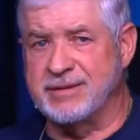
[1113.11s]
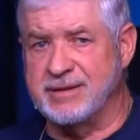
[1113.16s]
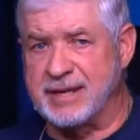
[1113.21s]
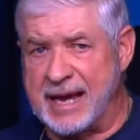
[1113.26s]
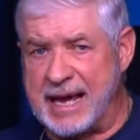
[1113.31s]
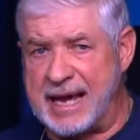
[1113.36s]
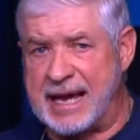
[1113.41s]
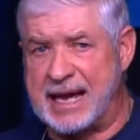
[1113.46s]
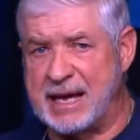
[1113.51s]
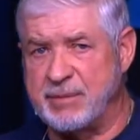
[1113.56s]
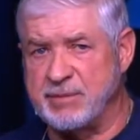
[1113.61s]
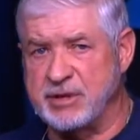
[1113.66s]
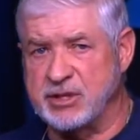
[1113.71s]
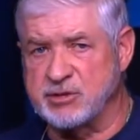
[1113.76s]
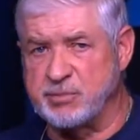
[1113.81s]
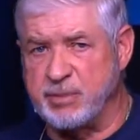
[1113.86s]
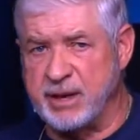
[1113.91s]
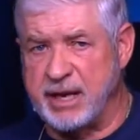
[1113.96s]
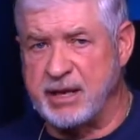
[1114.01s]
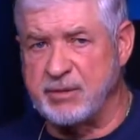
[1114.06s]
time is
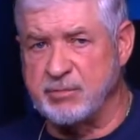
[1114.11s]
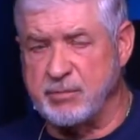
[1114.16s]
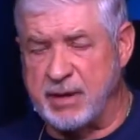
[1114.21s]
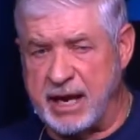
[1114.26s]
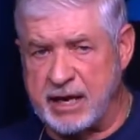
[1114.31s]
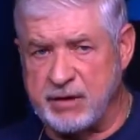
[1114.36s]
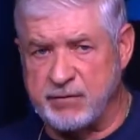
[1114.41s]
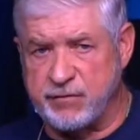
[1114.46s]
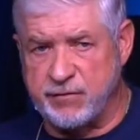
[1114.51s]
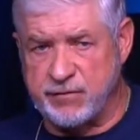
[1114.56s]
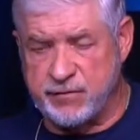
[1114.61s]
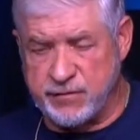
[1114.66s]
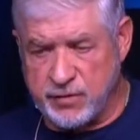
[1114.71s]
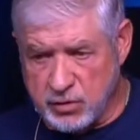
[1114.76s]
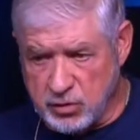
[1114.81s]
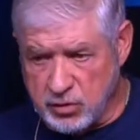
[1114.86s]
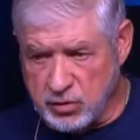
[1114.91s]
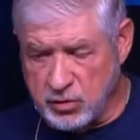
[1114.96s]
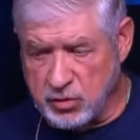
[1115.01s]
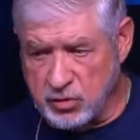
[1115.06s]
being made
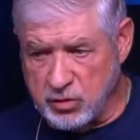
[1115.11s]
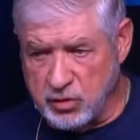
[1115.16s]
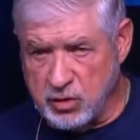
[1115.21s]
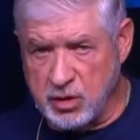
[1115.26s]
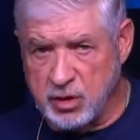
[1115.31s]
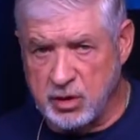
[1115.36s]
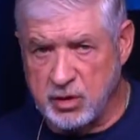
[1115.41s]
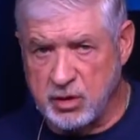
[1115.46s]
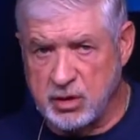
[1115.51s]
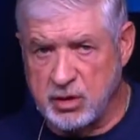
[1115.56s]
full